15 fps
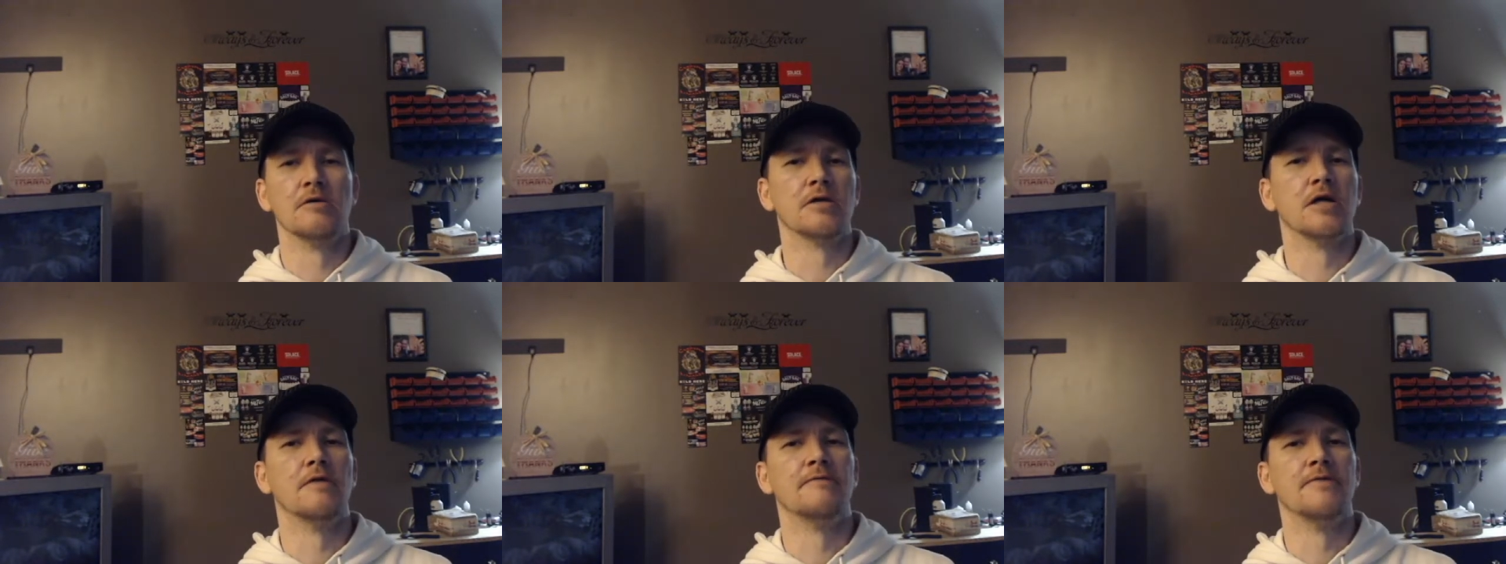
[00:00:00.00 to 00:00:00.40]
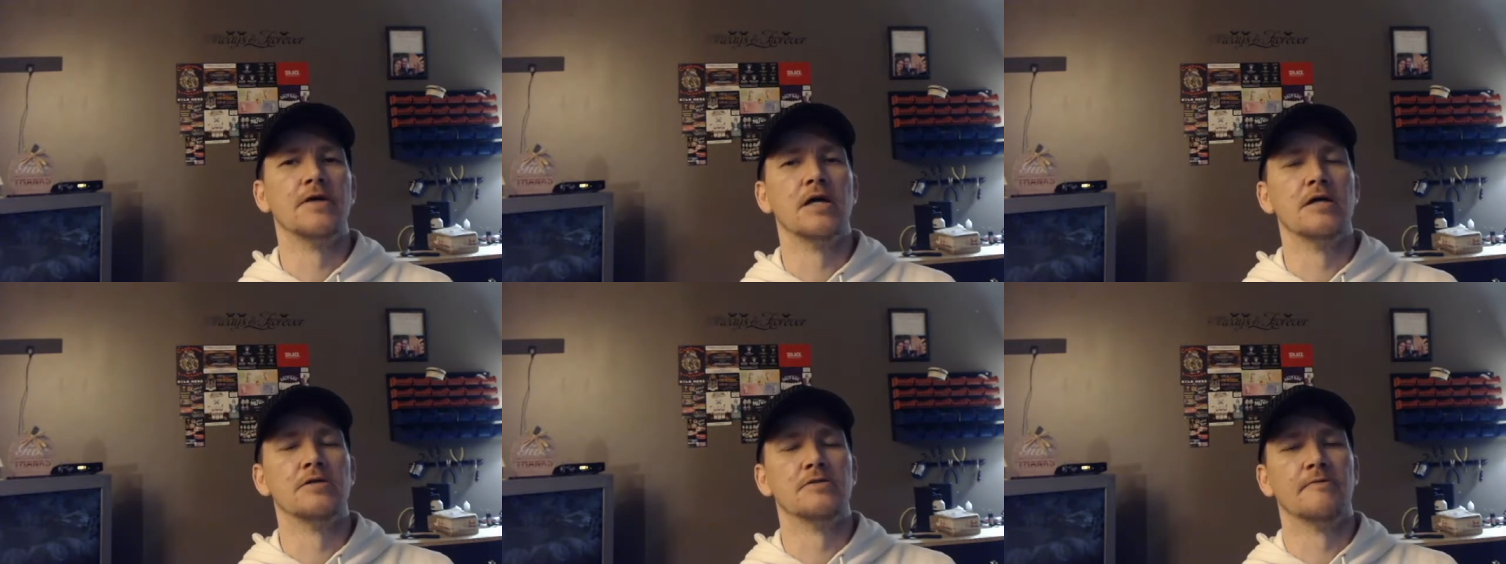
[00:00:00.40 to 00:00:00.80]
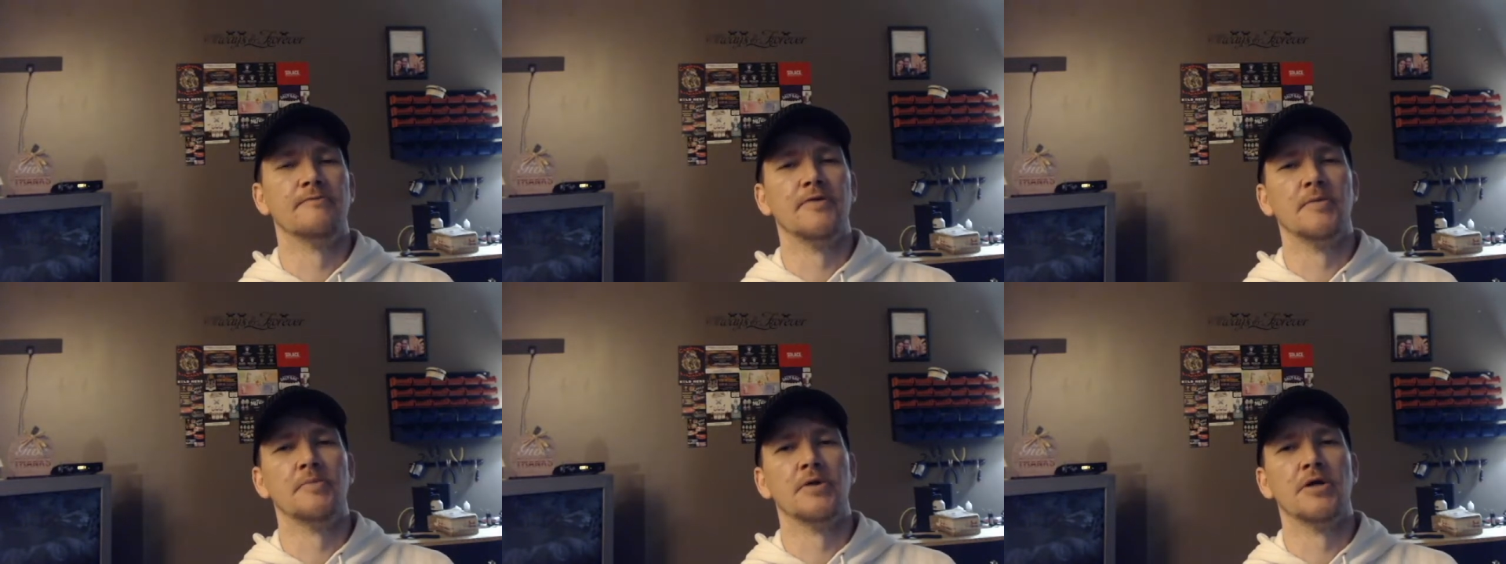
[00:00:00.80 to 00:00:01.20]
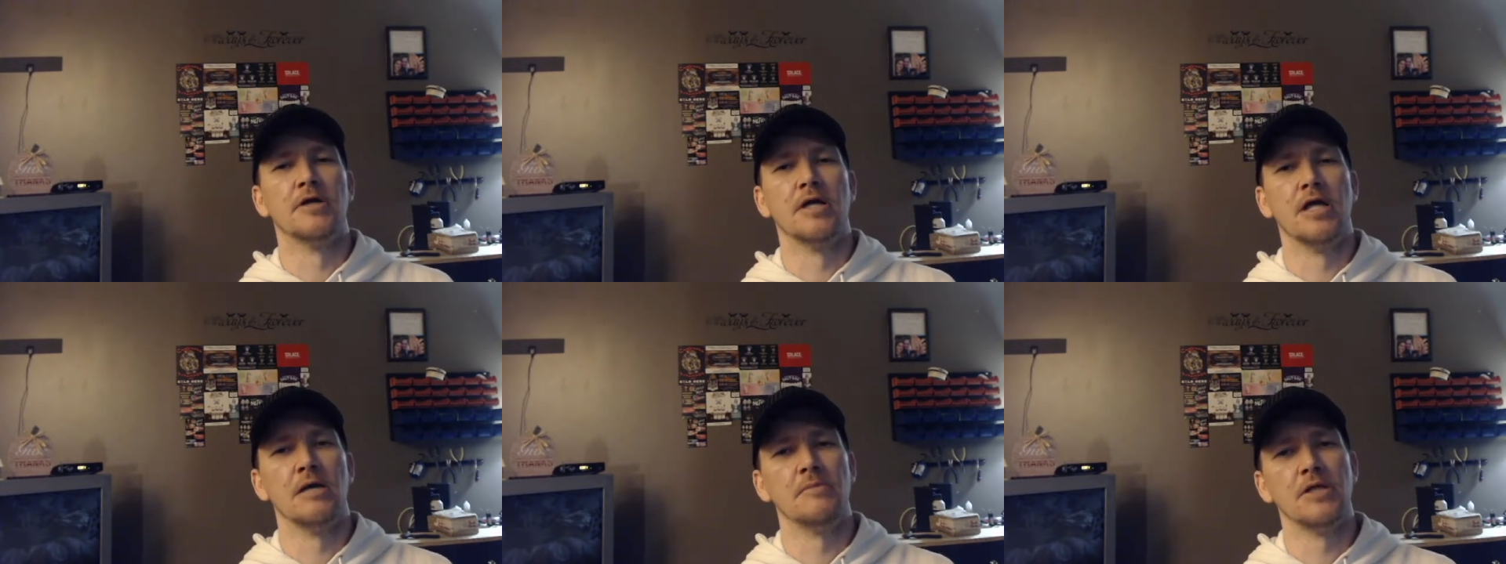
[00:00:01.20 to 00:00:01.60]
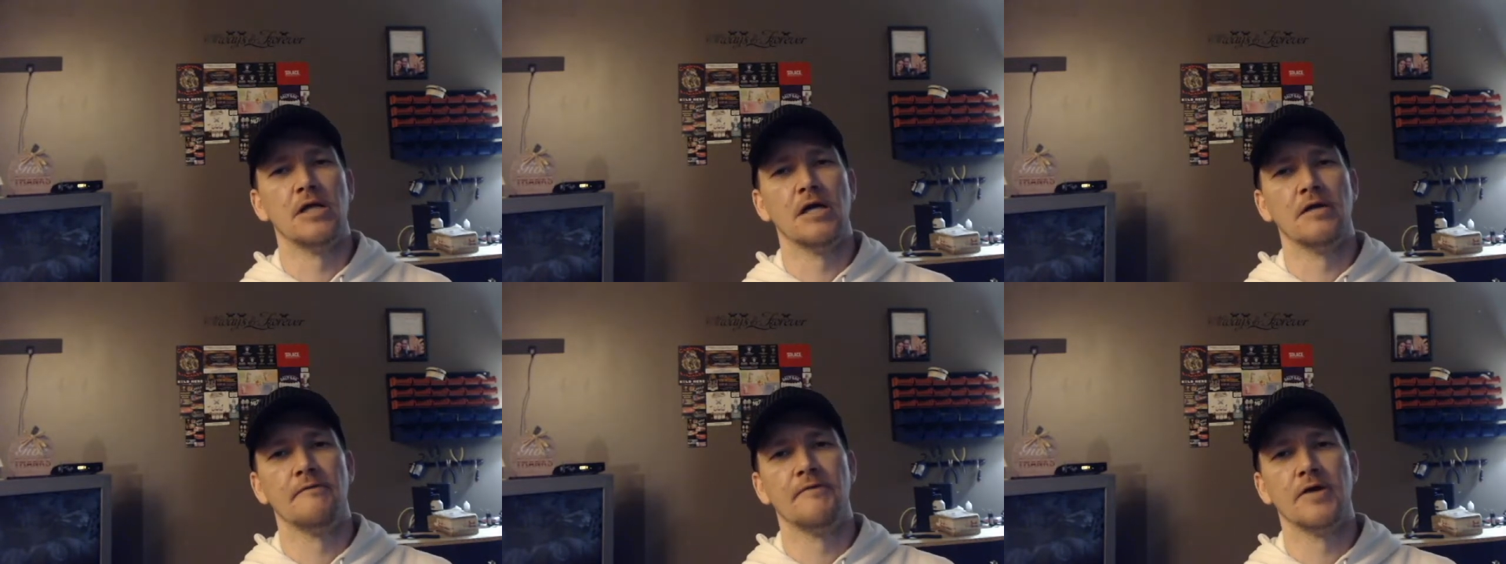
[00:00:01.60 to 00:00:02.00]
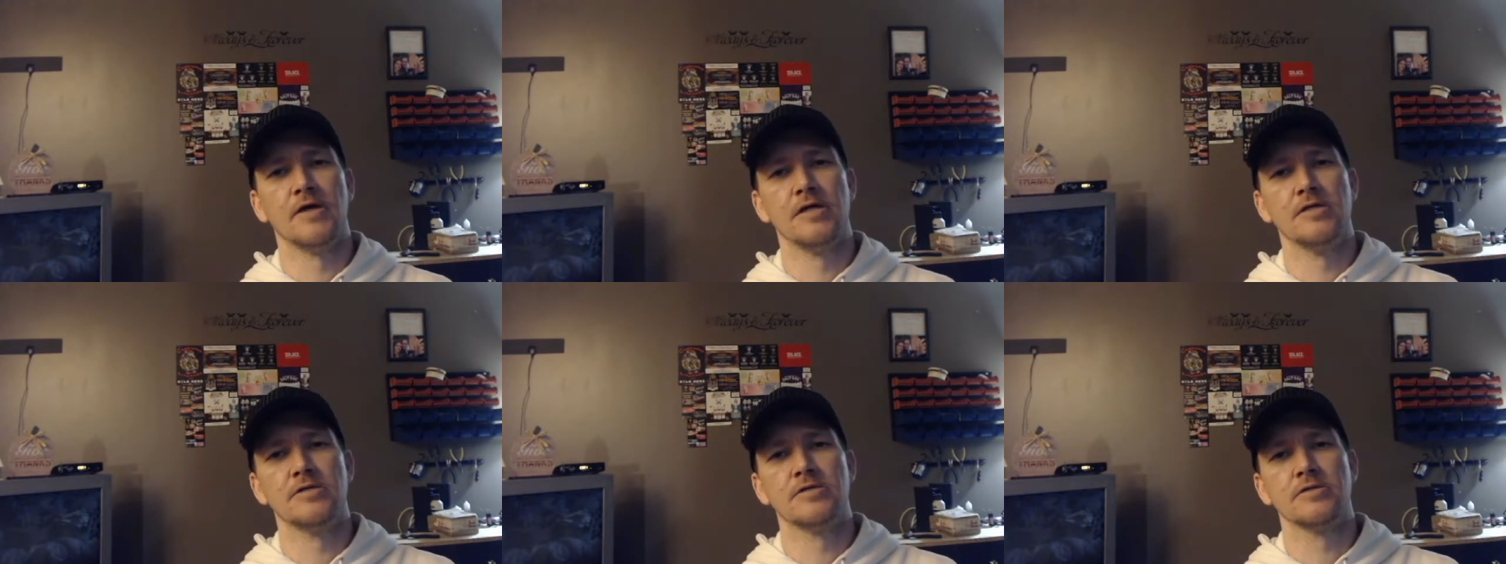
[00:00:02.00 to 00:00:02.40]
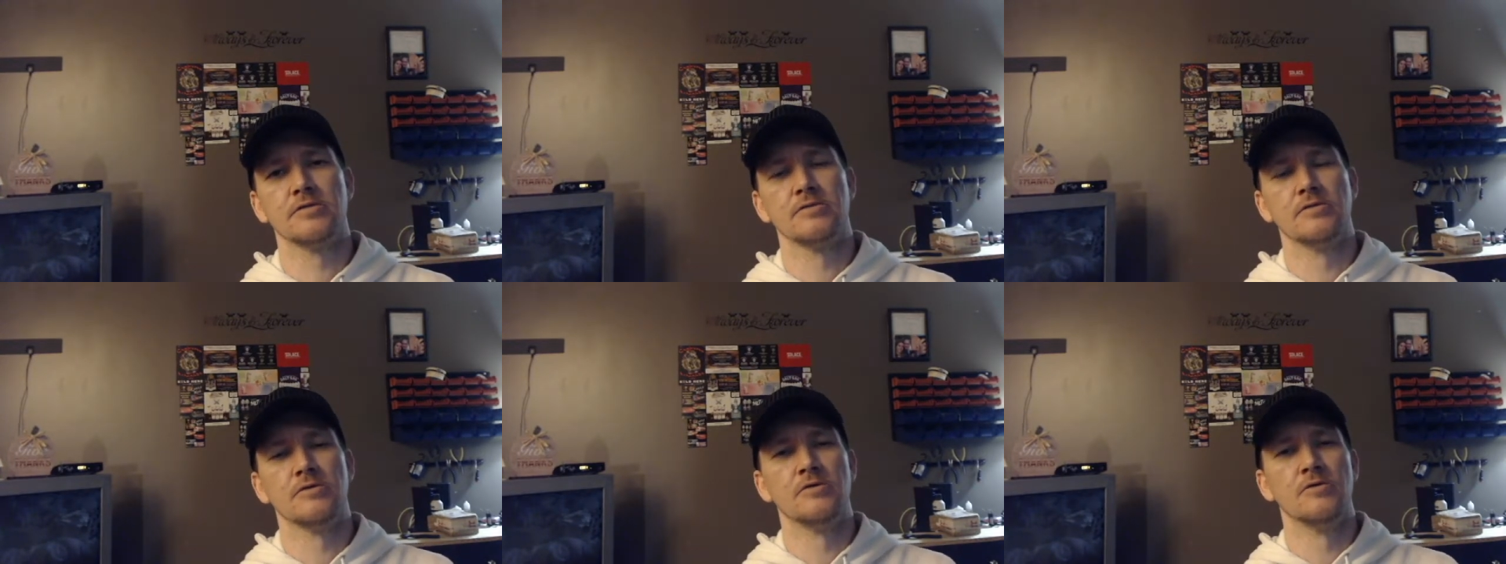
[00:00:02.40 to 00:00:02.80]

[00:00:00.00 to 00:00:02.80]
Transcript: I don't care if you guys are vaping on a hand-me-down device